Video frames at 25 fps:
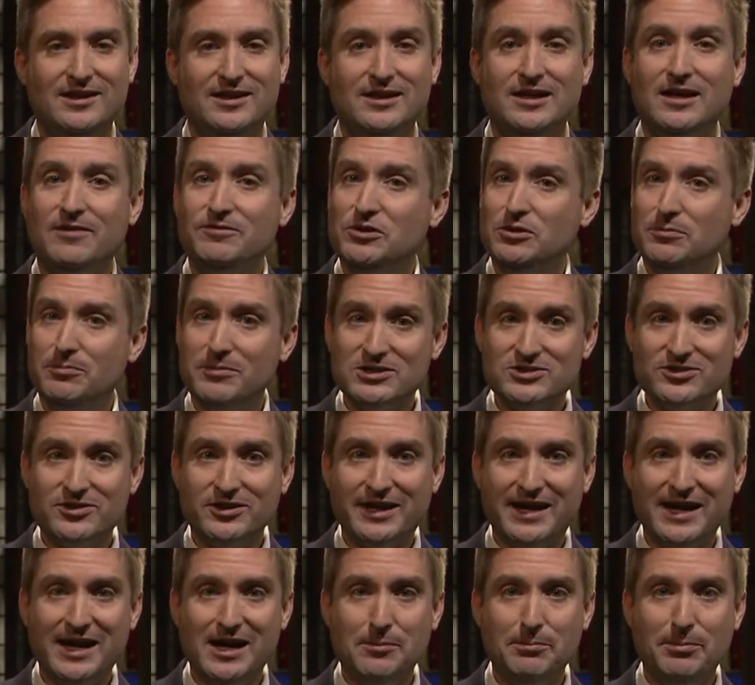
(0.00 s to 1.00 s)
If you miss the
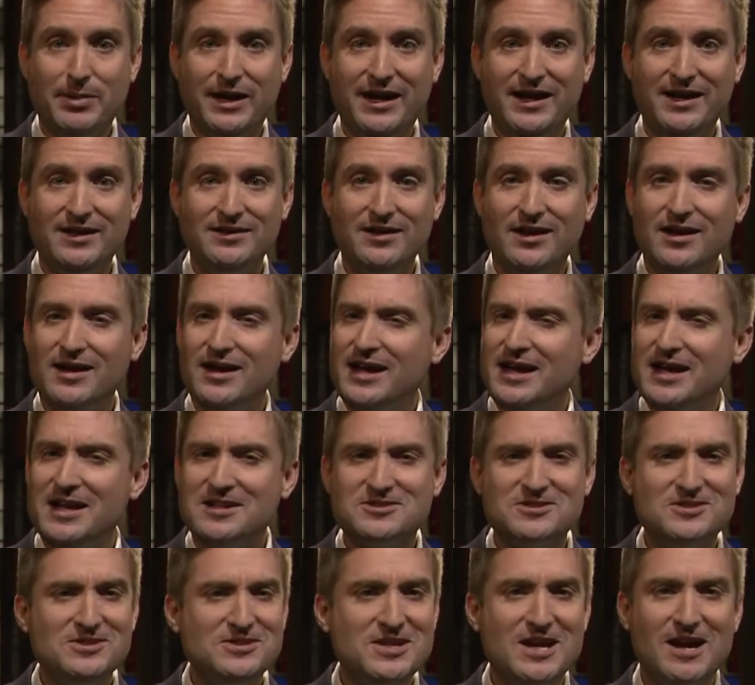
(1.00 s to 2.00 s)
campaign,
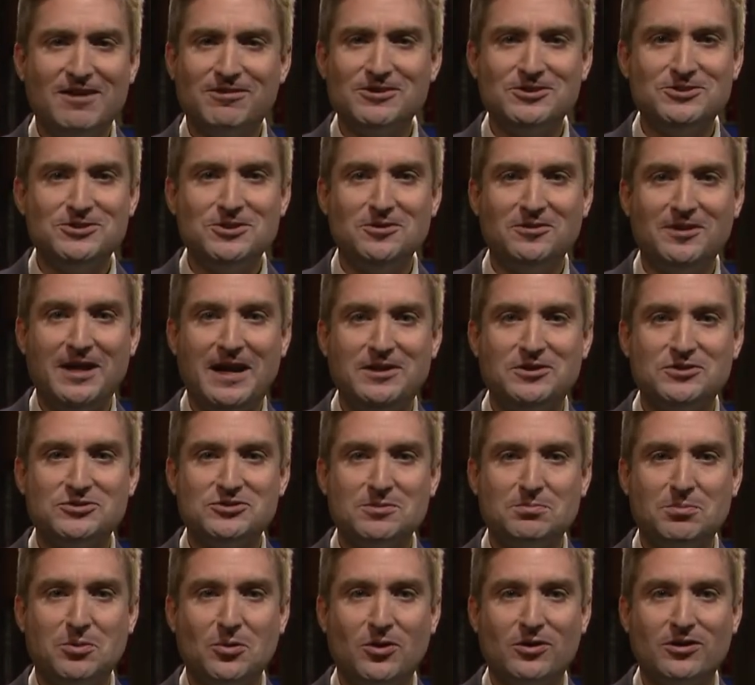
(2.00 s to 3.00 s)
it's never too late to
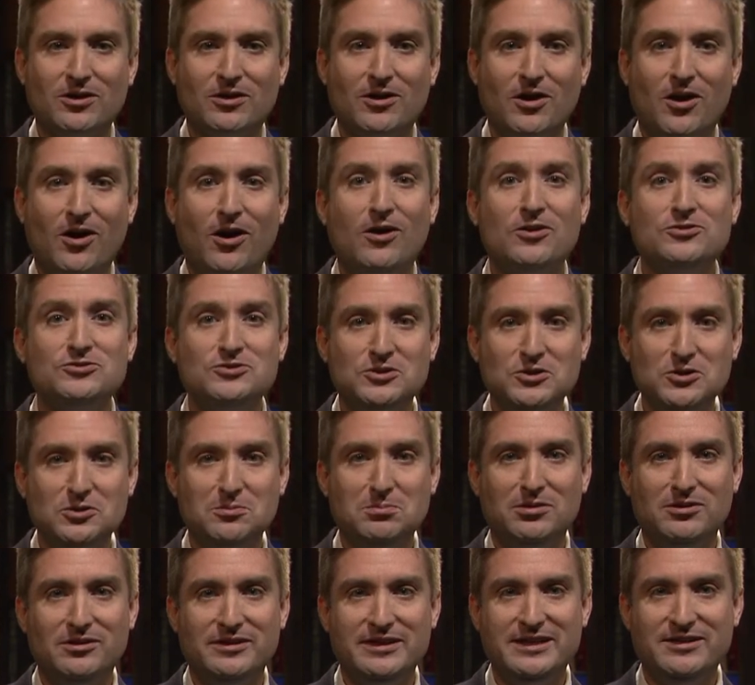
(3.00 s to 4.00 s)
support a cause you
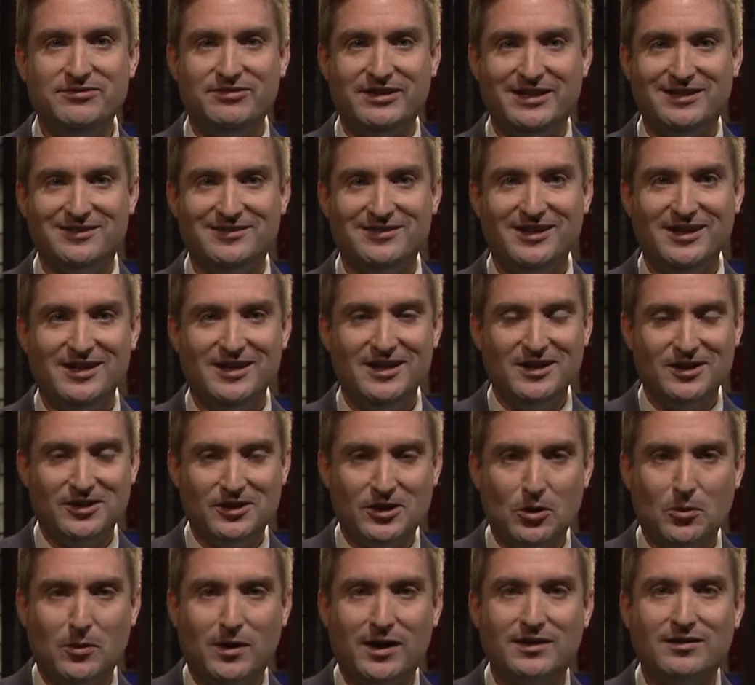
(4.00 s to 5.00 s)
believe in.
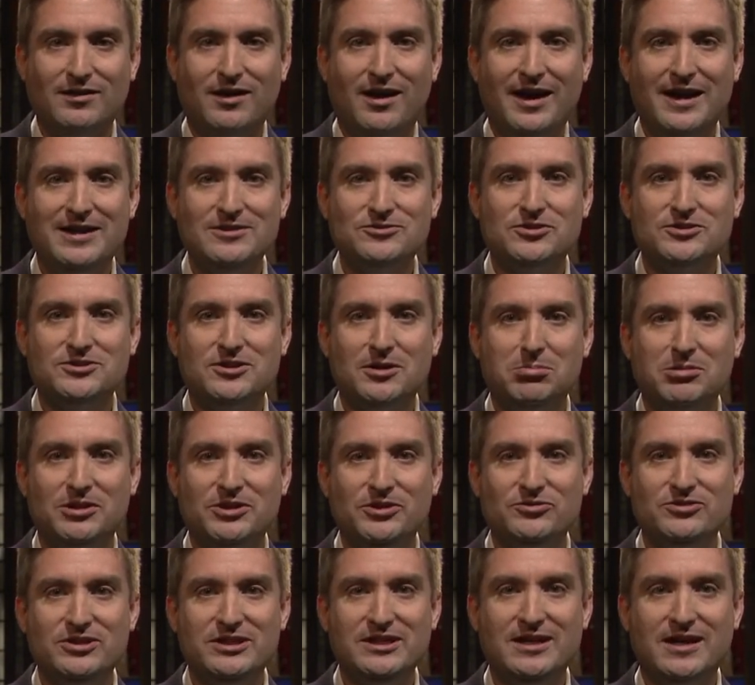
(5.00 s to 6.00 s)
Go online to
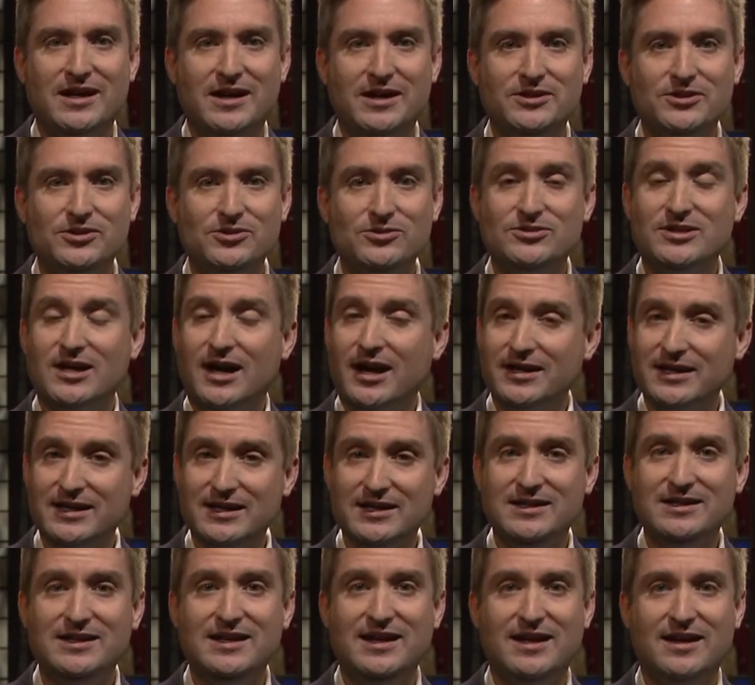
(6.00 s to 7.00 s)

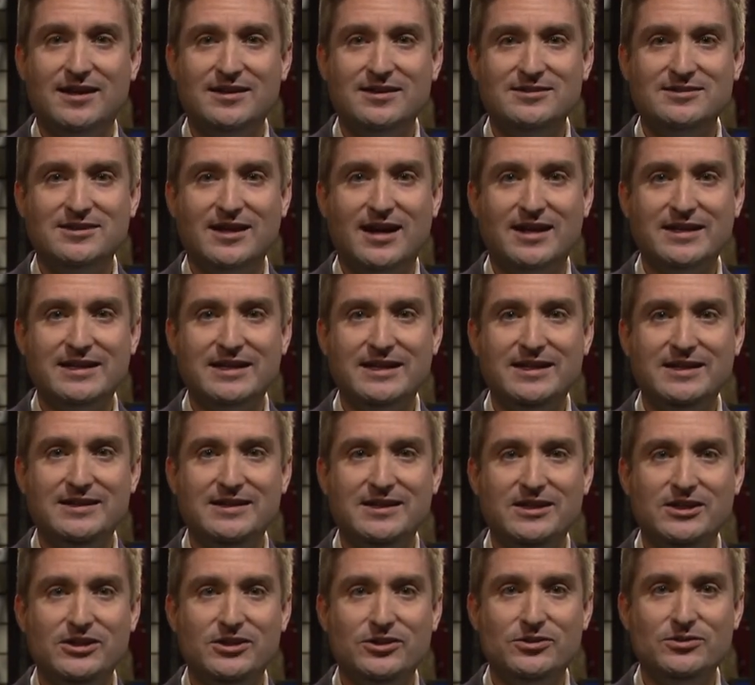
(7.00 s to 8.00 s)

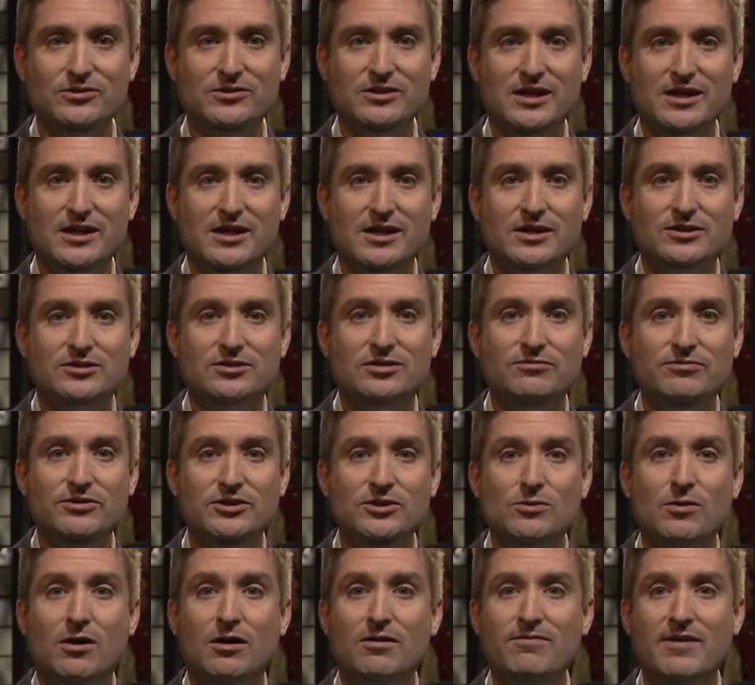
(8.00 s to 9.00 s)
wtiu.indiana.edu to
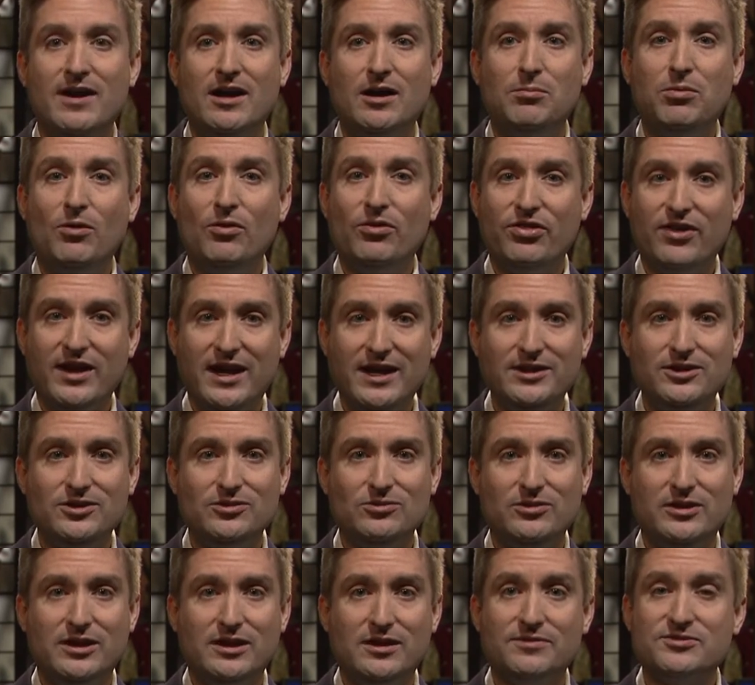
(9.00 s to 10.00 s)
view available thank
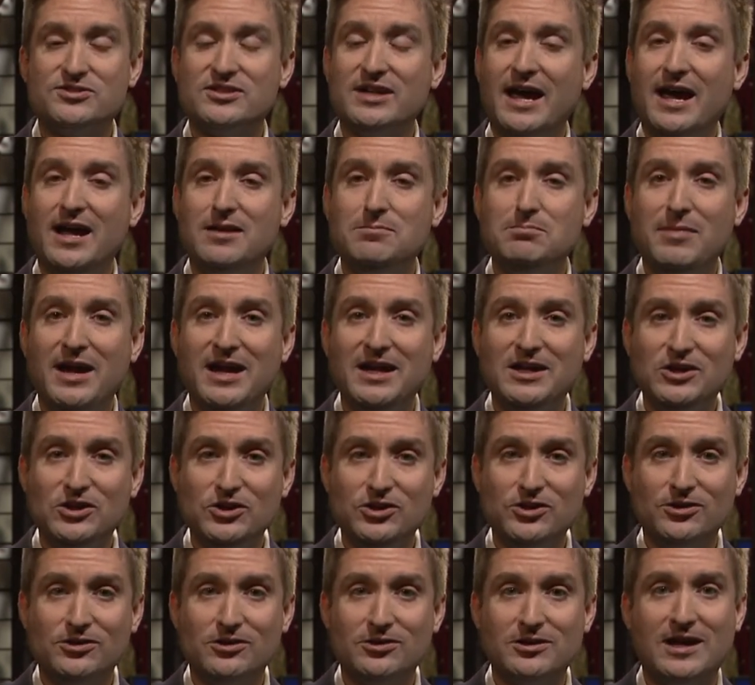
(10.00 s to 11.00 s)
you gifts and make
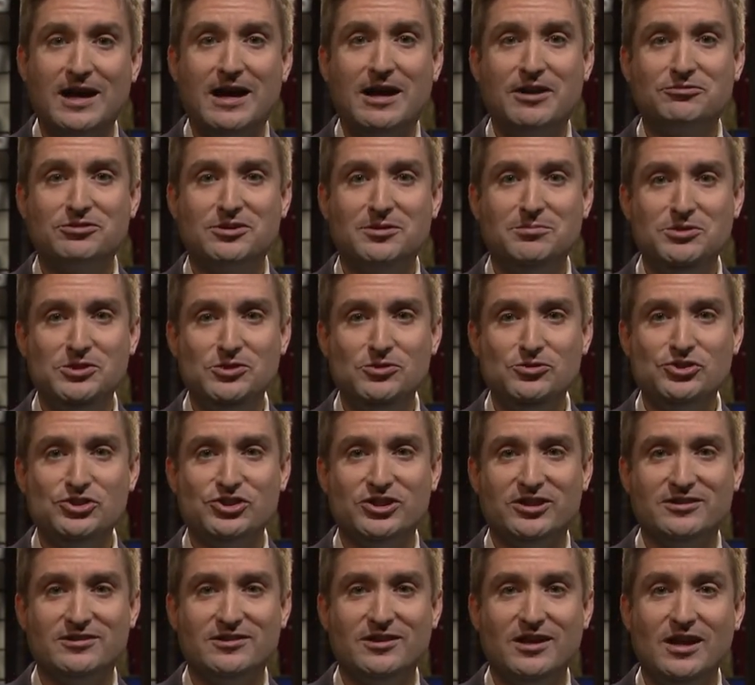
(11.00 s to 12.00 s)
your
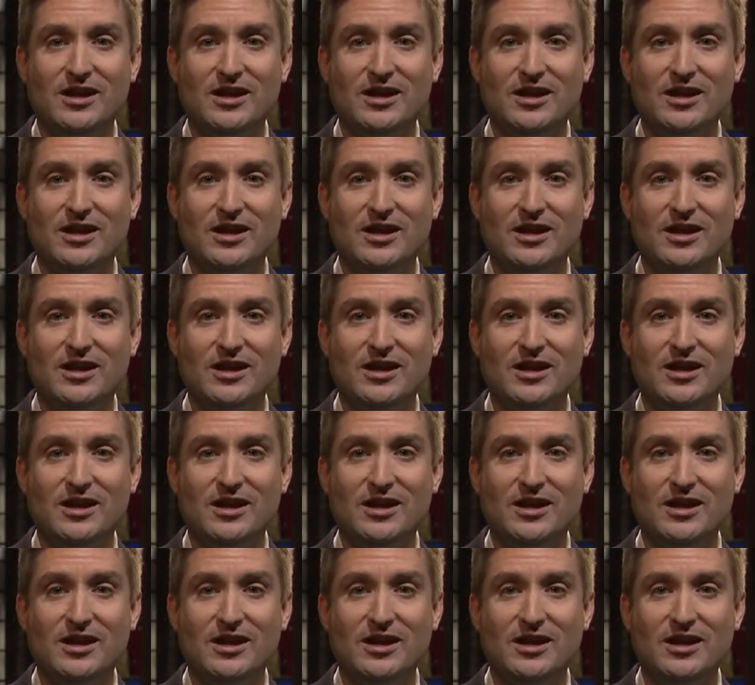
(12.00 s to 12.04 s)
contribution.